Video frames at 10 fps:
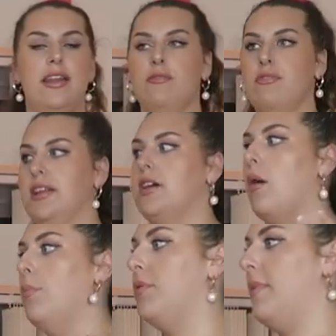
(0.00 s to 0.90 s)
and it really
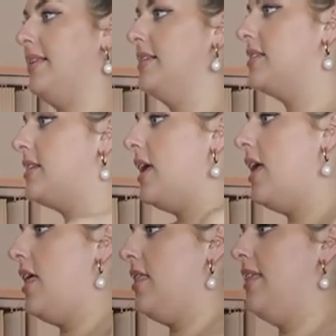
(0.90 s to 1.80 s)
complements
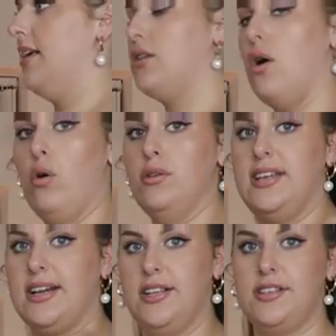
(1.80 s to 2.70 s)
this whole
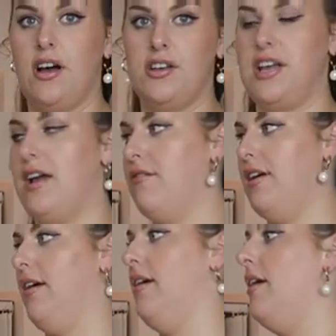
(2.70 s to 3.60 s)
décolletage
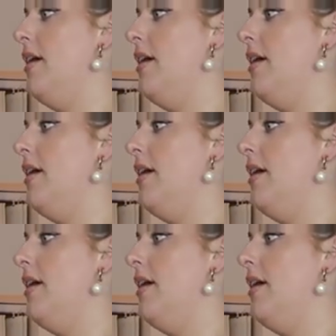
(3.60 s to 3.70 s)
area